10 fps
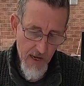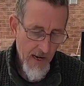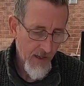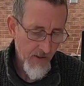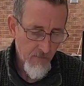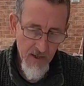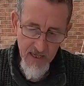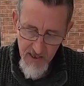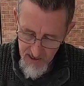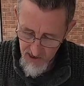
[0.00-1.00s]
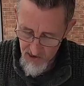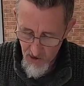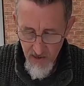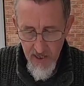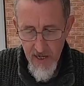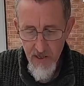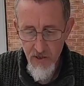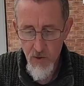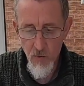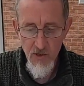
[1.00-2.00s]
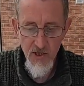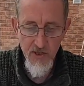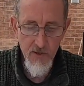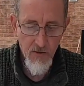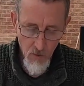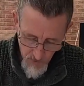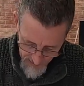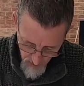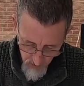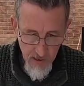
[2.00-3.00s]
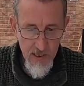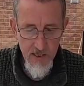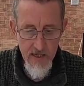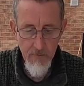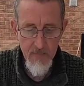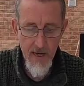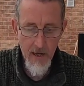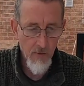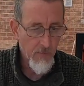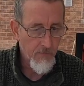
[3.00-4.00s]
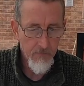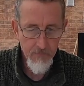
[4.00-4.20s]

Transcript: And the bigger discs on the end once the wing nut is nipped down.